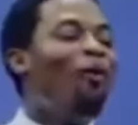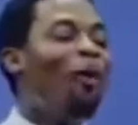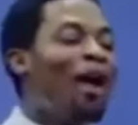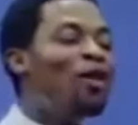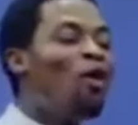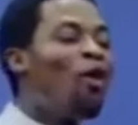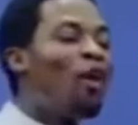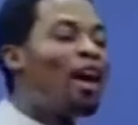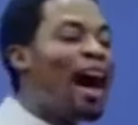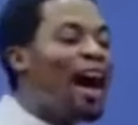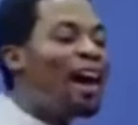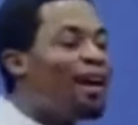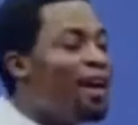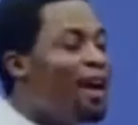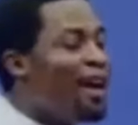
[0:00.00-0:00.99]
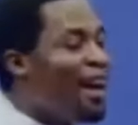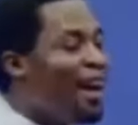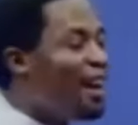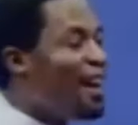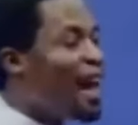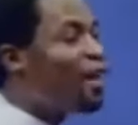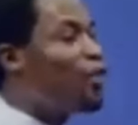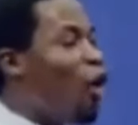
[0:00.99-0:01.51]
when you carry
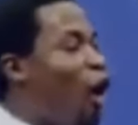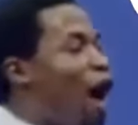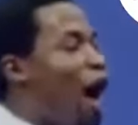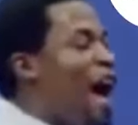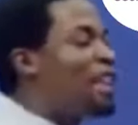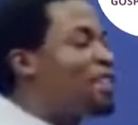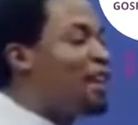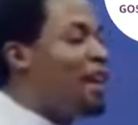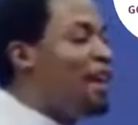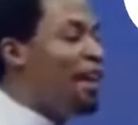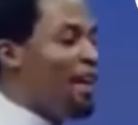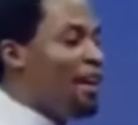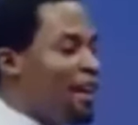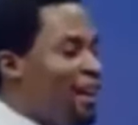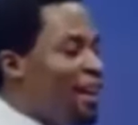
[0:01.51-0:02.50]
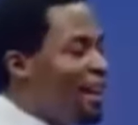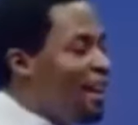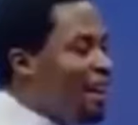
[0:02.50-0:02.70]
that your earthly